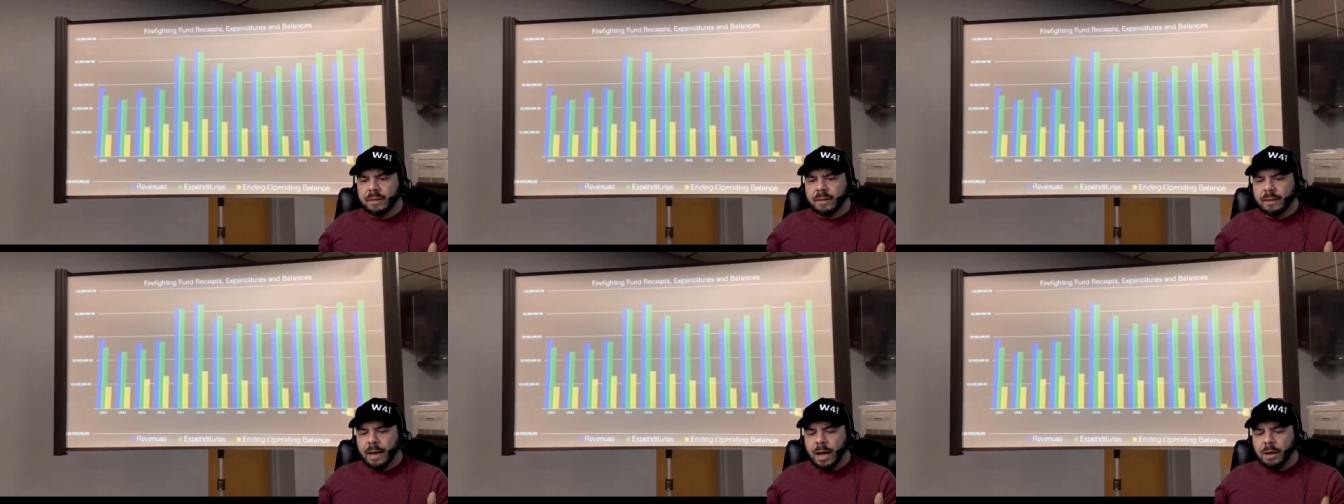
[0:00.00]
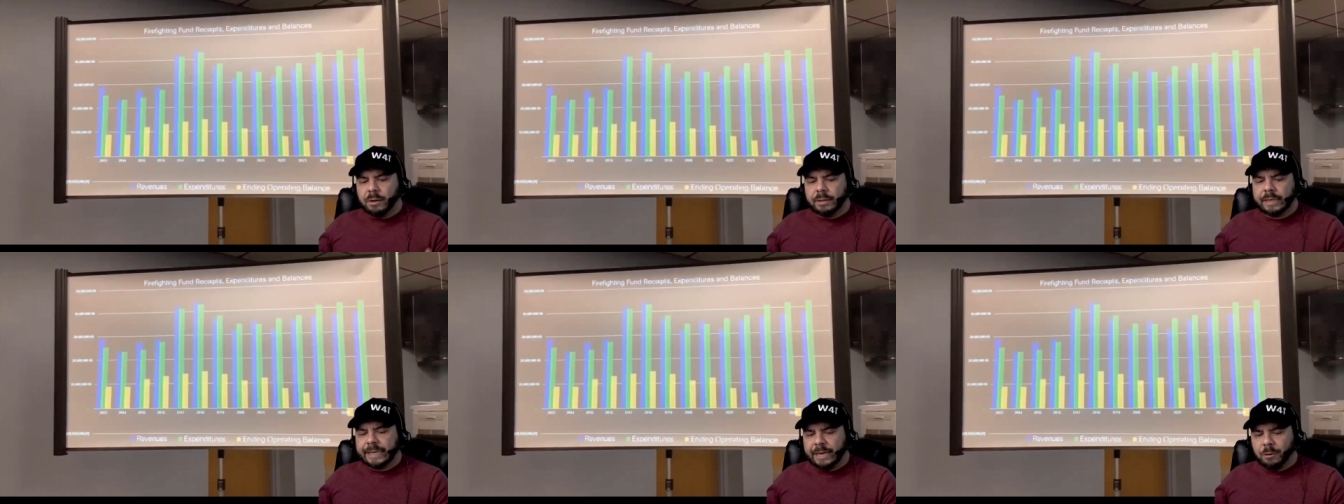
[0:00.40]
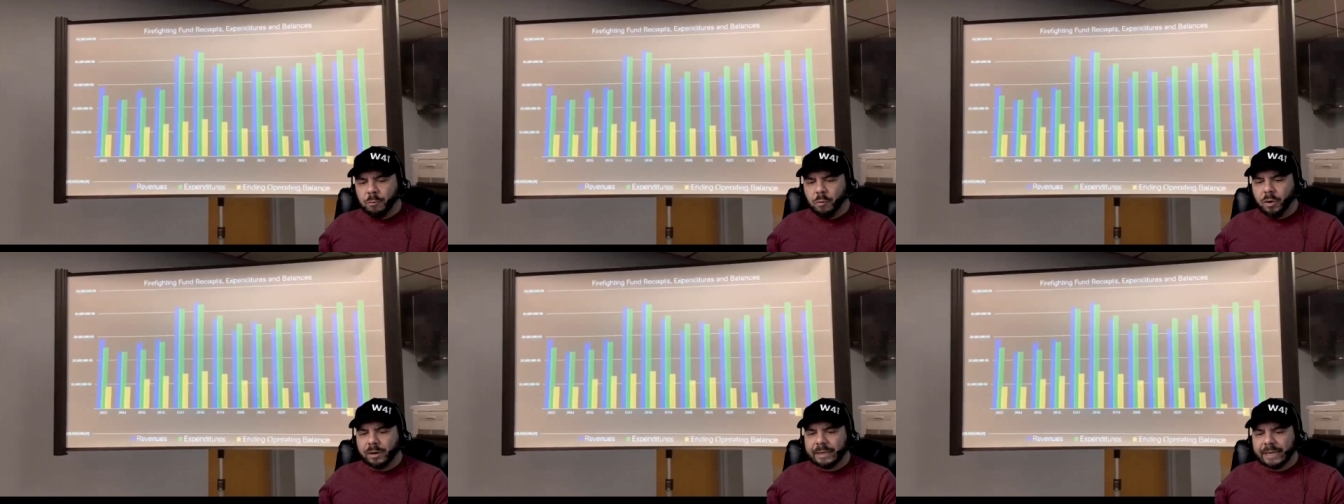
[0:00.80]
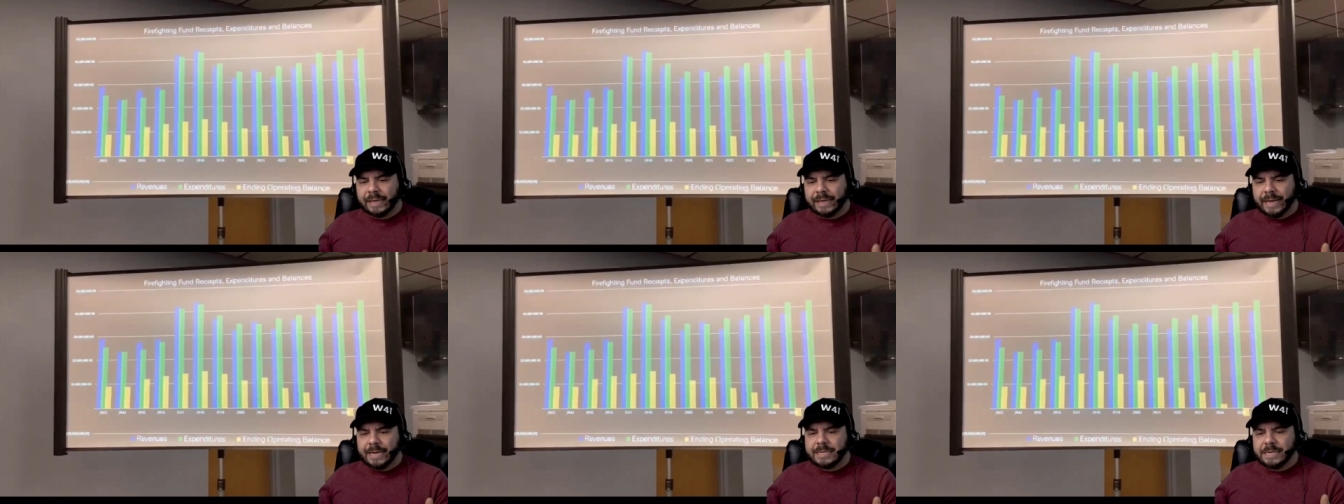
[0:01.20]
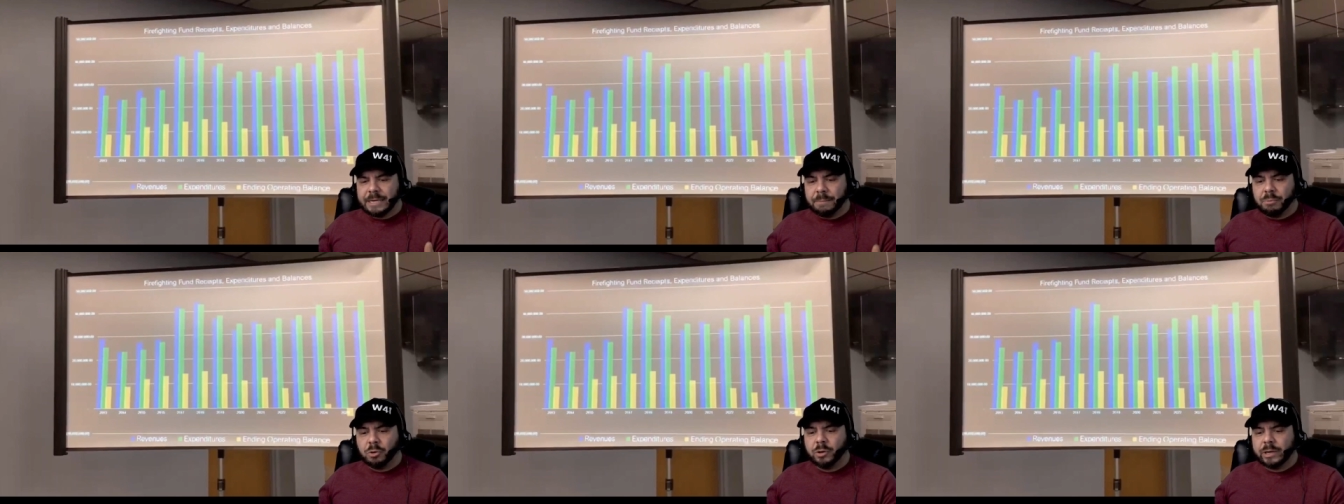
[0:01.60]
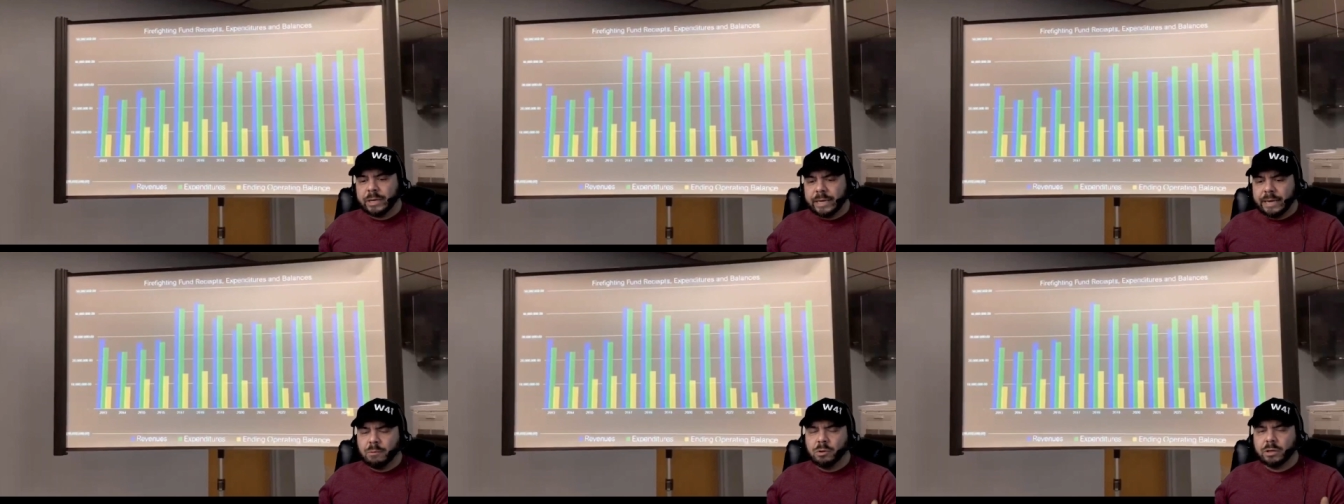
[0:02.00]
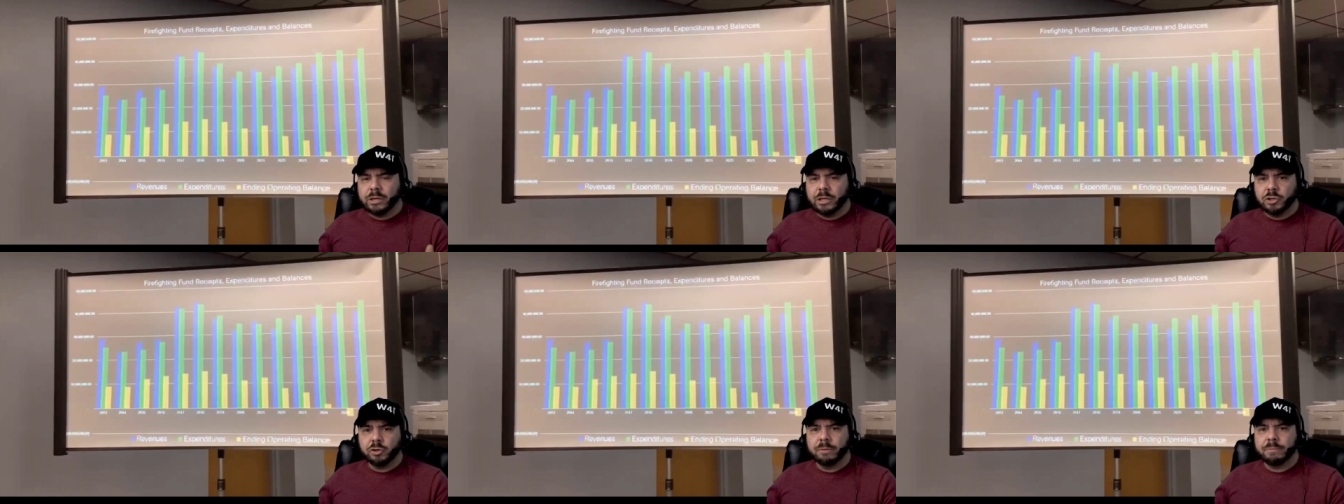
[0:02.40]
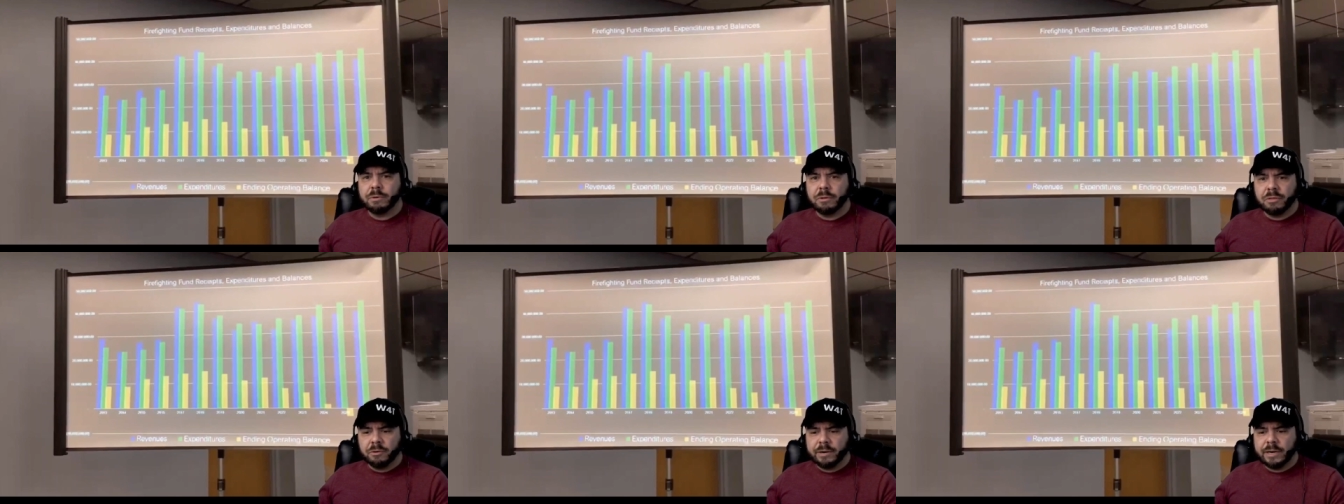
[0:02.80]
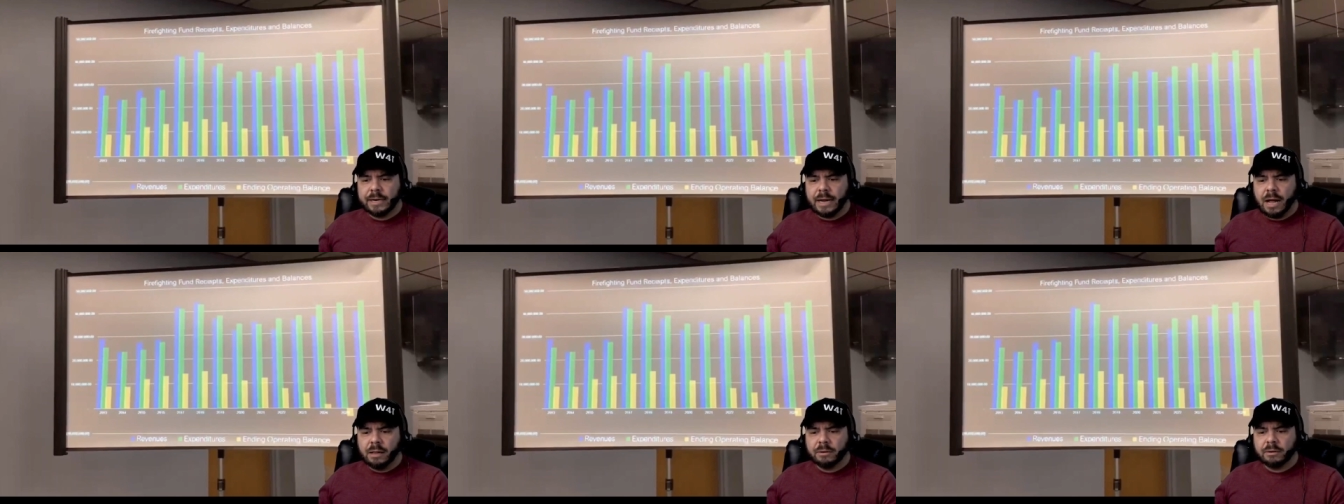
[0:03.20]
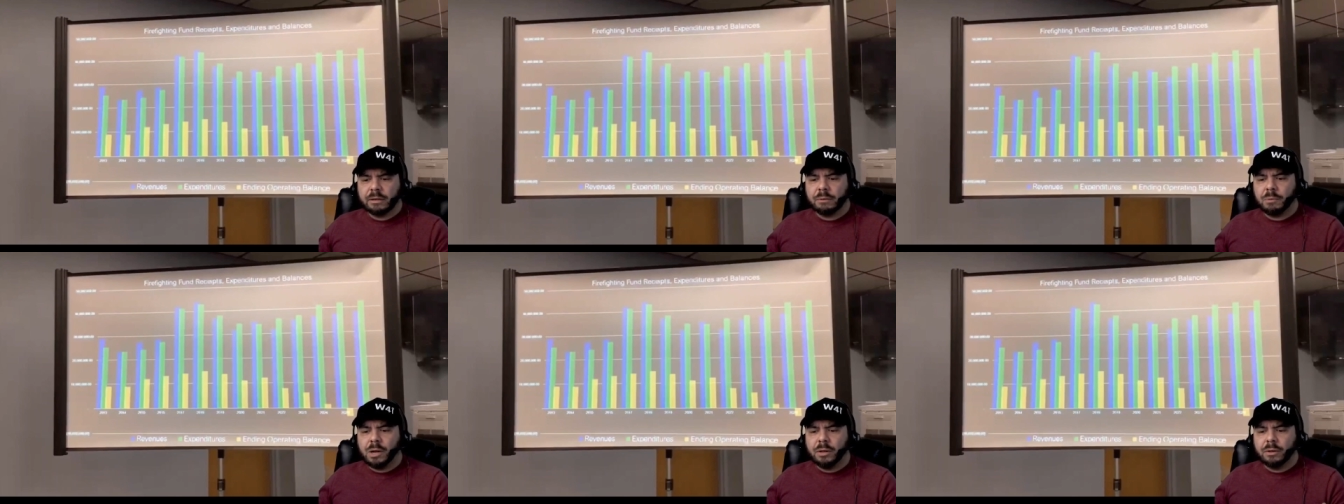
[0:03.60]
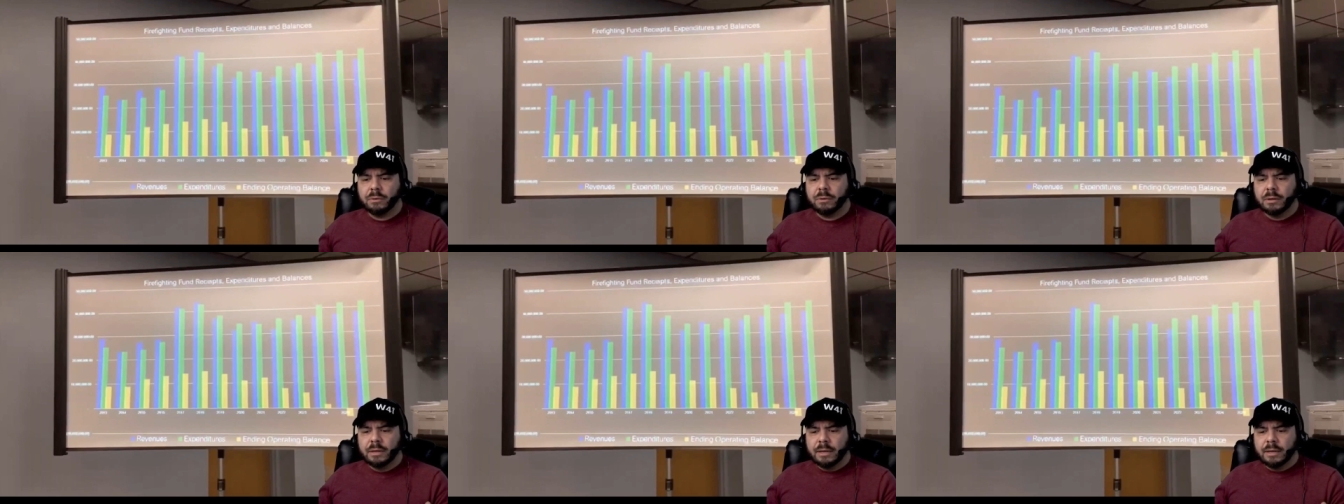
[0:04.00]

how this thing works is that the employee will contribute $30 while